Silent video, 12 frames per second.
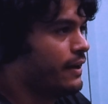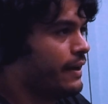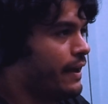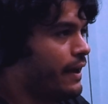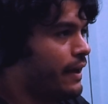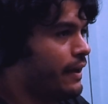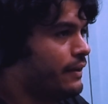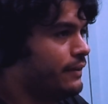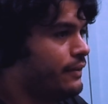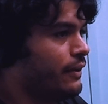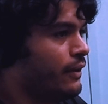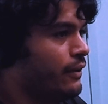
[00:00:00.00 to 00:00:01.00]
And
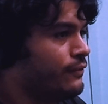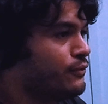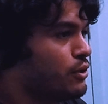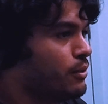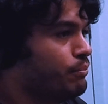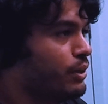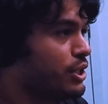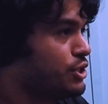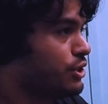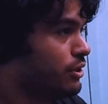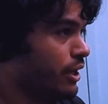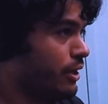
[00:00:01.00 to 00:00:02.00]
for a
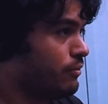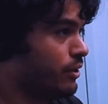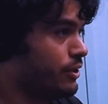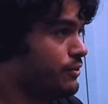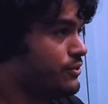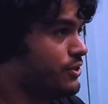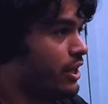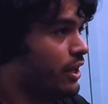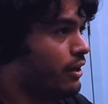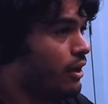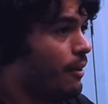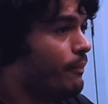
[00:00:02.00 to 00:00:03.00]
budget, like you said,
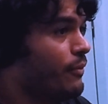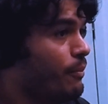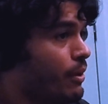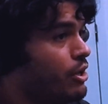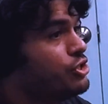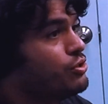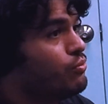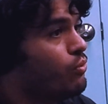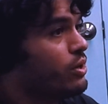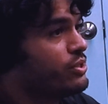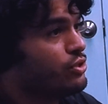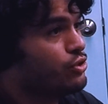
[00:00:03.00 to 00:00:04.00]
the budget
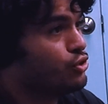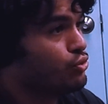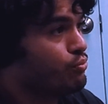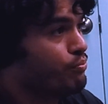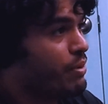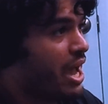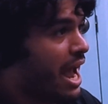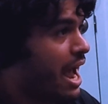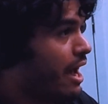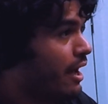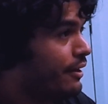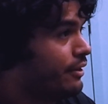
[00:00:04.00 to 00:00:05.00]
wasn't too
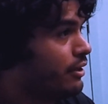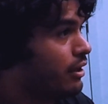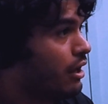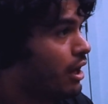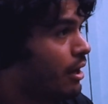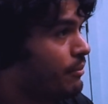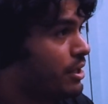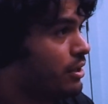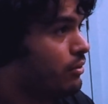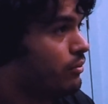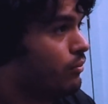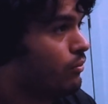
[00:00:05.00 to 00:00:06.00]
bad. Mm-hmm. I
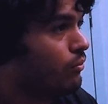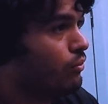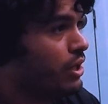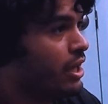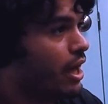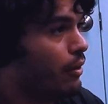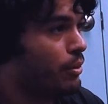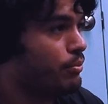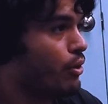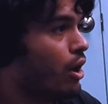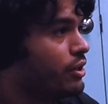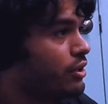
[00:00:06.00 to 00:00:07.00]
mean, we
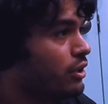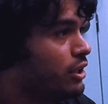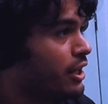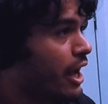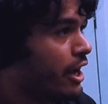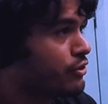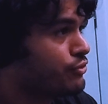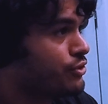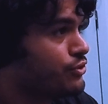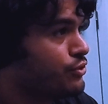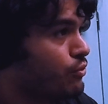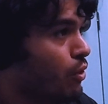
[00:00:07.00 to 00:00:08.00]
brought in the lead
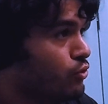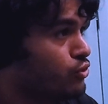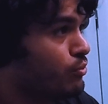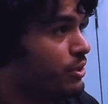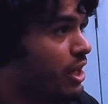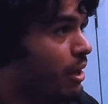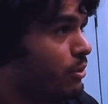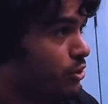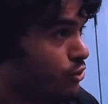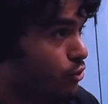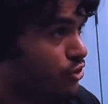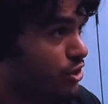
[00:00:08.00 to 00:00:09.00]
actress who also became an
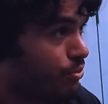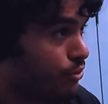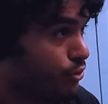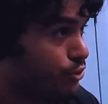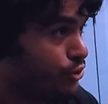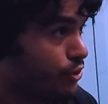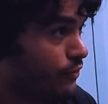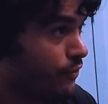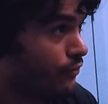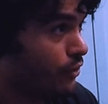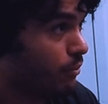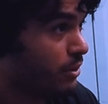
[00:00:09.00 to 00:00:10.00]
associate producer of the
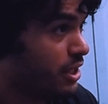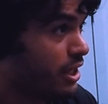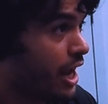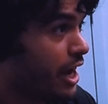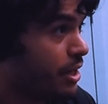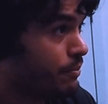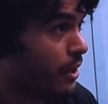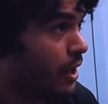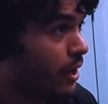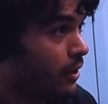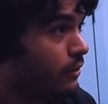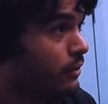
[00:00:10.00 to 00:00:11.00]
film, Katie Payne.